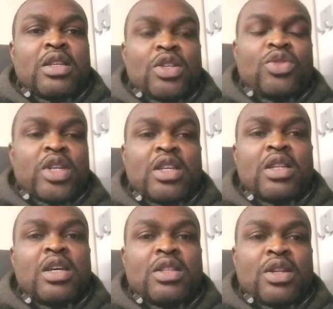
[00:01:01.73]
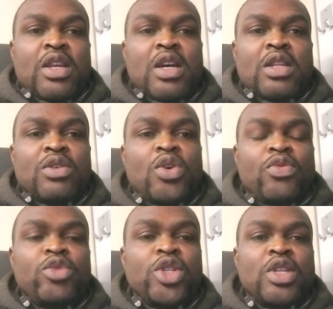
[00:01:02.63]
Israel in that regard,
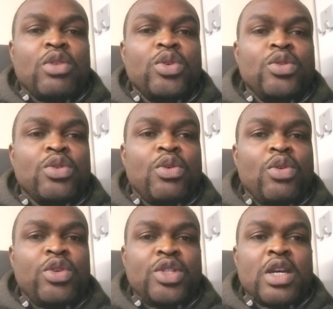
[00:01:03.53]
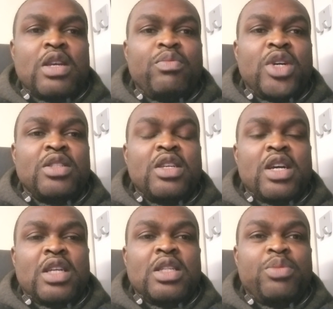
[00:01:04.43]
of which they are going to close their embassy.
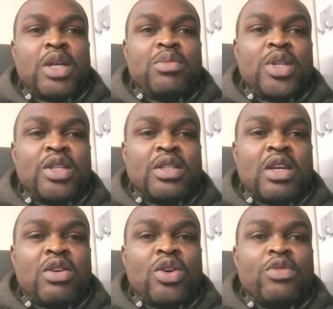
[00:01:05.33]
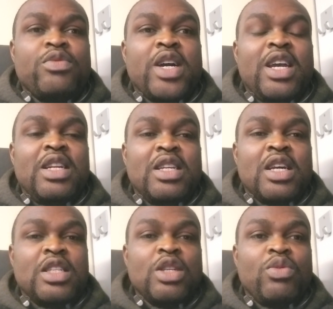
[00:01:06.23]
And the Prime Minister of Ireland
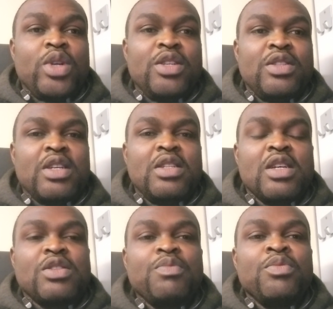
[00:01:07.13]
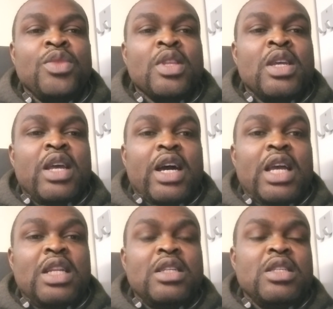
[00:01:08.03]
has equally said that
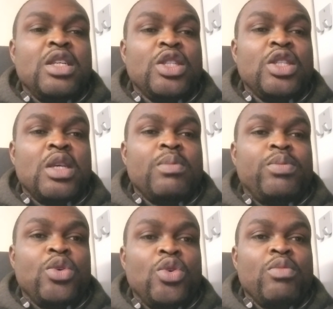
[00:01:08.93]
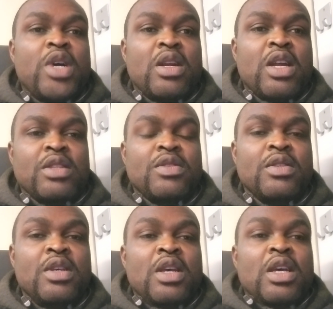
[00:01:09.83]
Ireland is a pro-human rights,
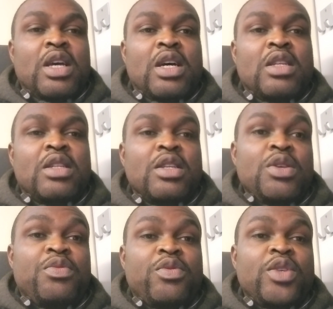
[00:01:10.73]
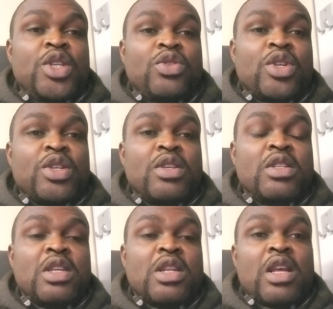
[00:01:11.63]
and if Israel
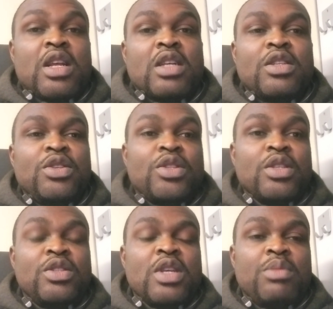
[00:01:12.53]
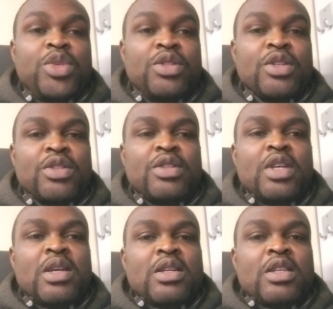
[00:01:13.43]
sees it like that, it is their business.
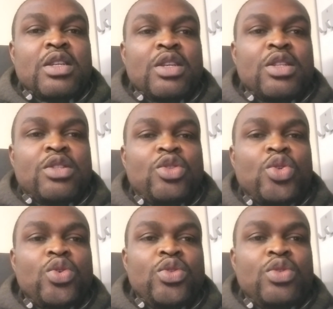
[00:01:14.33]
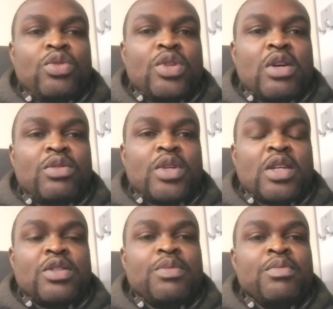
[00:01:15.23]
It shows you now
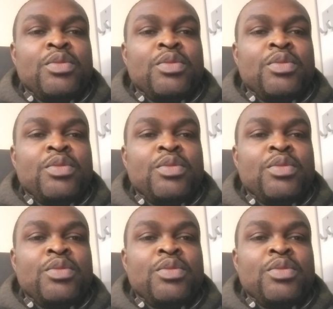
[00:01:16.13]
that